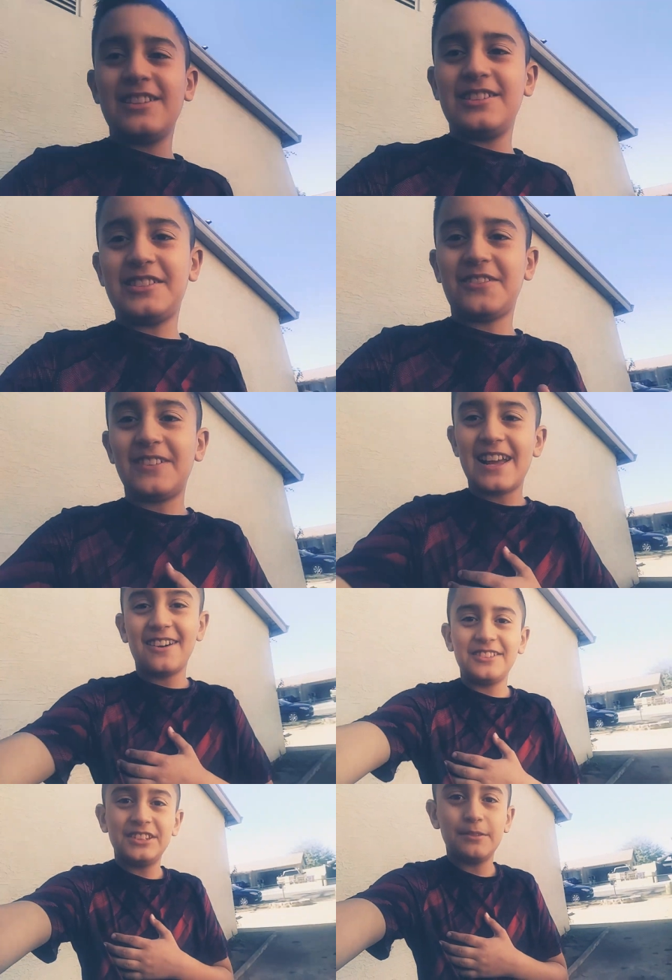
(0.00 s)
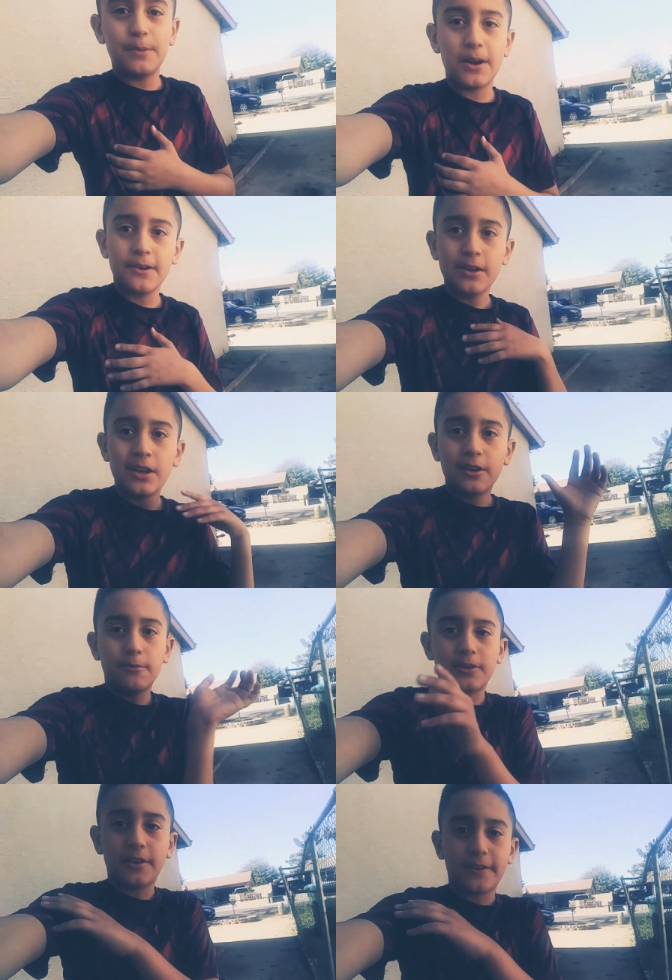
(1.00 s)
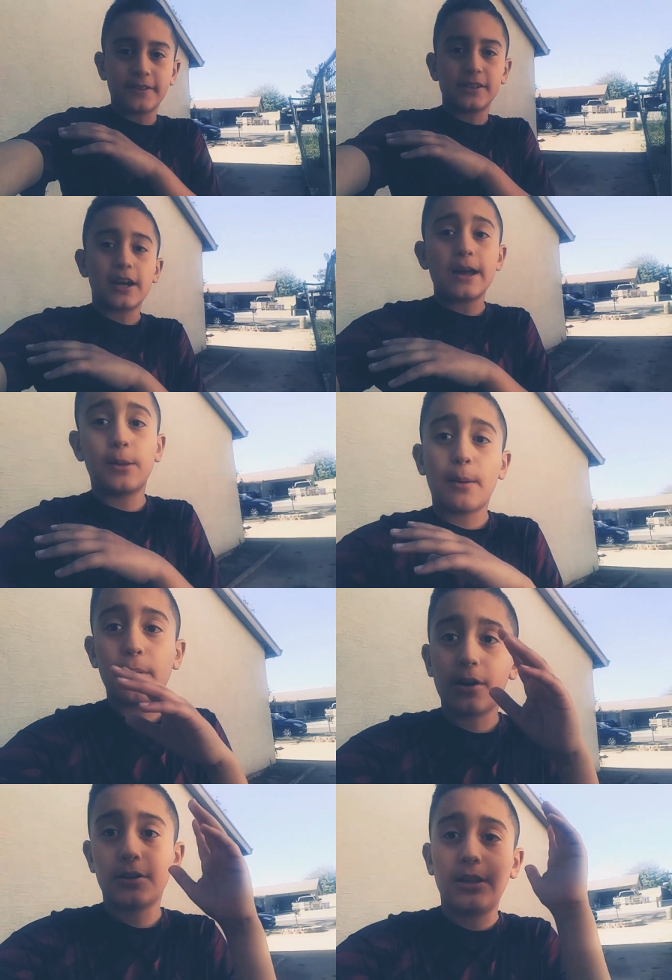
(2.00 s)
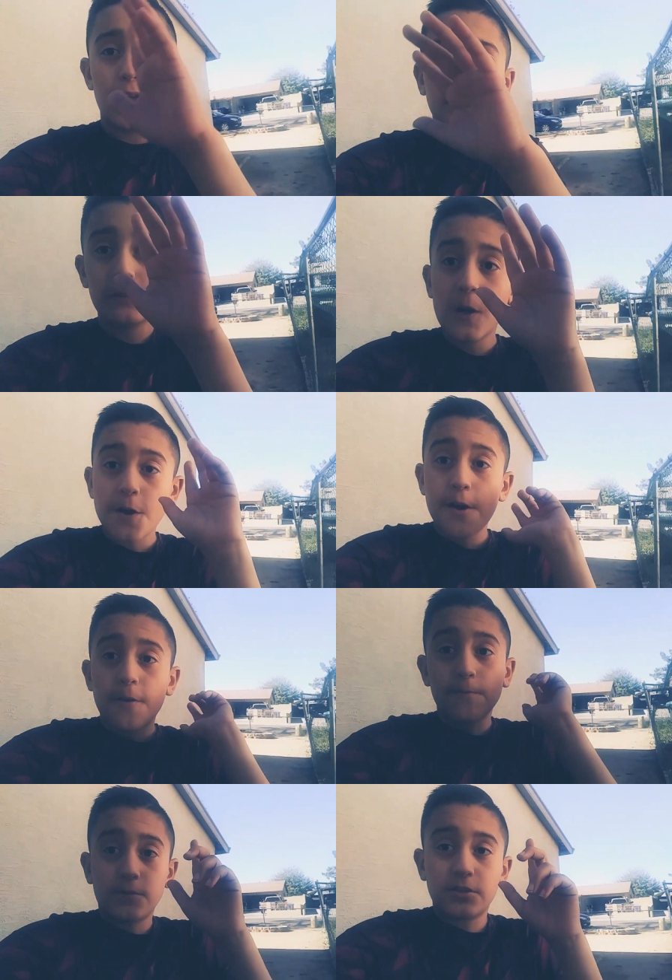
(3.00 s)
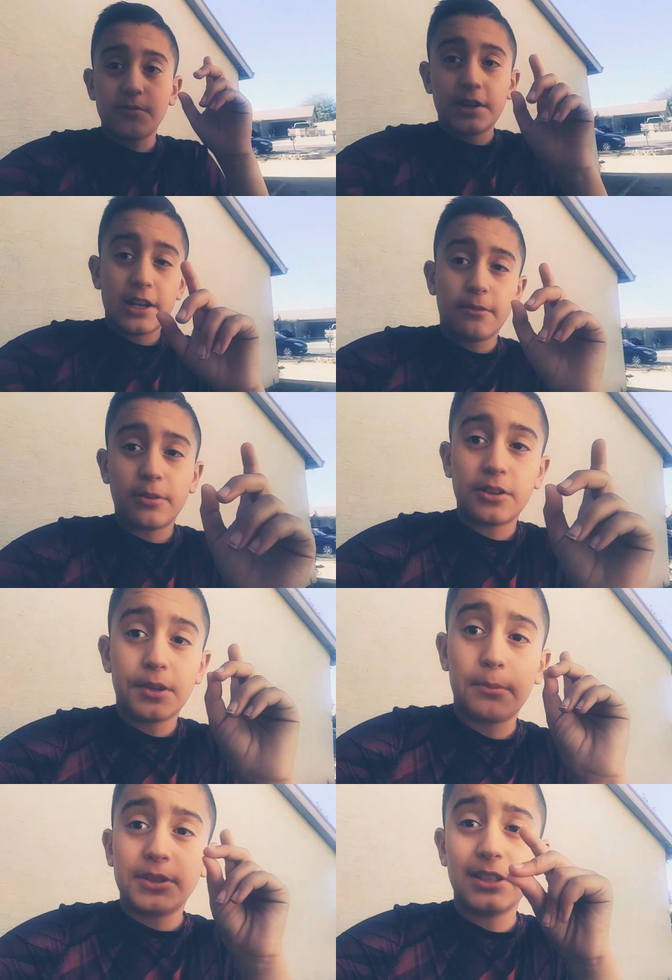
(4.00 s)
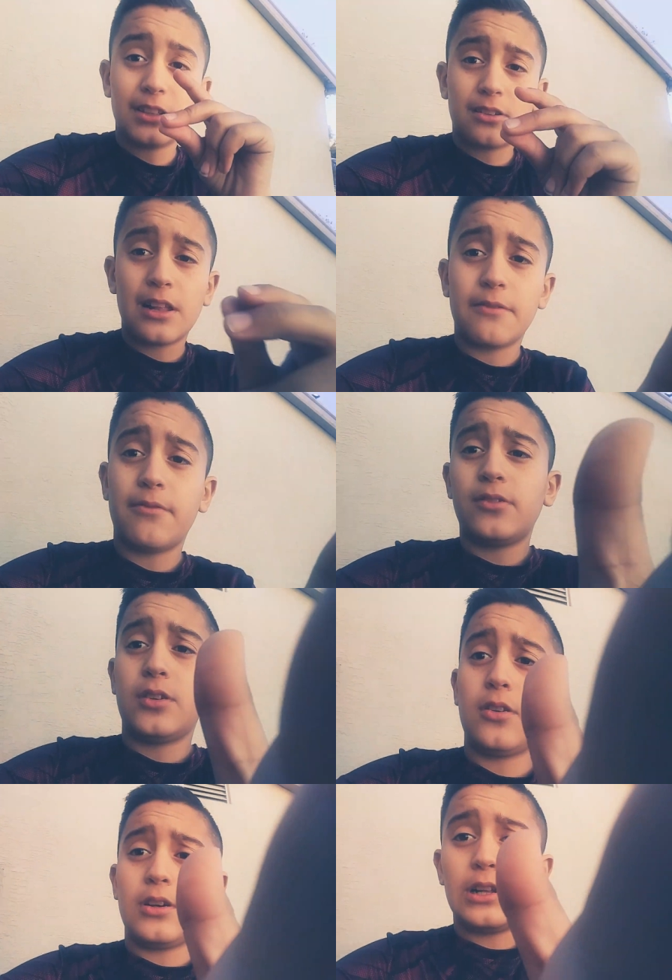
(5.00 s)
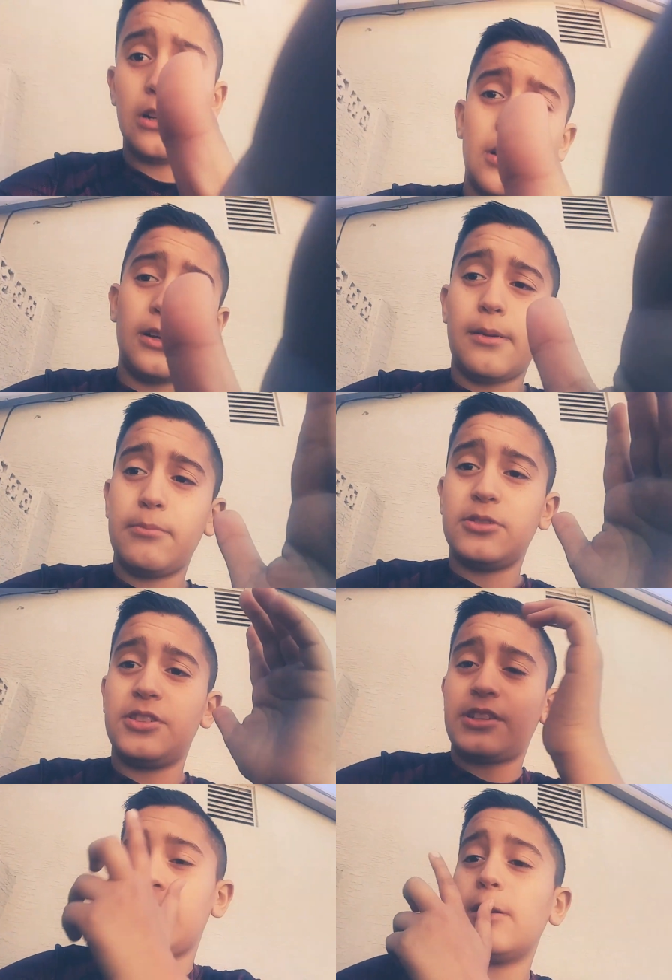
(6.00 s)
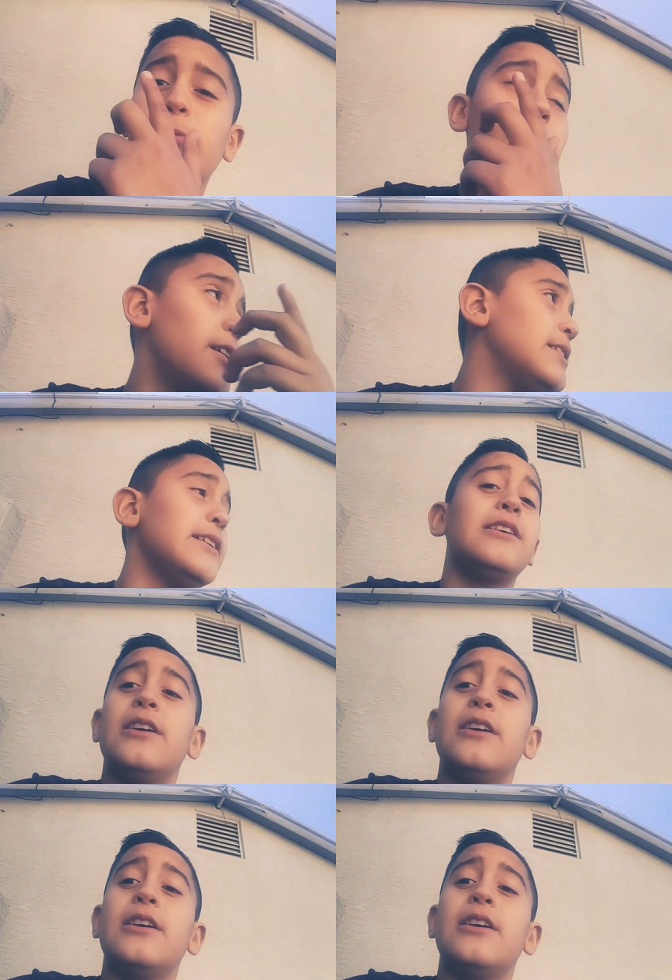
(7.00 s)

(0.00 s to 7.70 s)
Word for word: Someone else? But, guys, I'm gonna climb just right now because I'm gonna see the clown. I'm gonna just get up there and